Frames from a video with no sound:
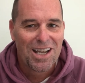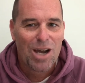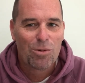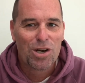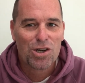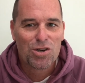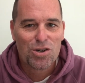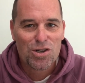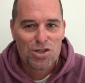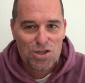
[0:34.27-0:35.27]
I want to
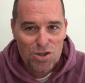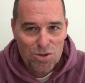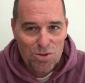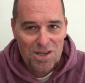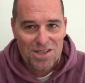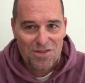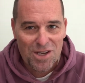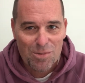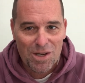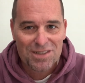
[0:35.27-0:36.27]
encourage you to
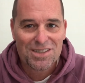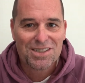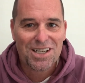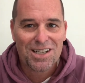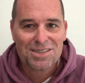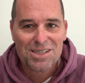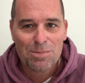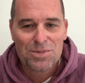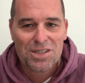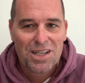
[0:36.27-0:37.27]
think about this
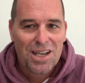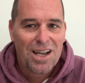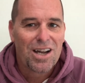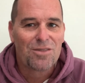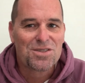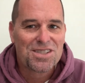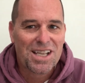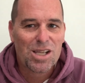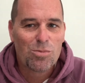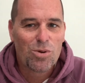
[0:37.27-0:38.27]
concept of
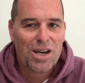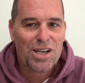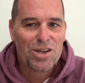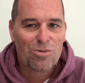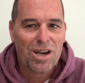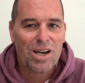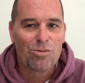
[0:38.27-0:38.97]
celebrating your writing.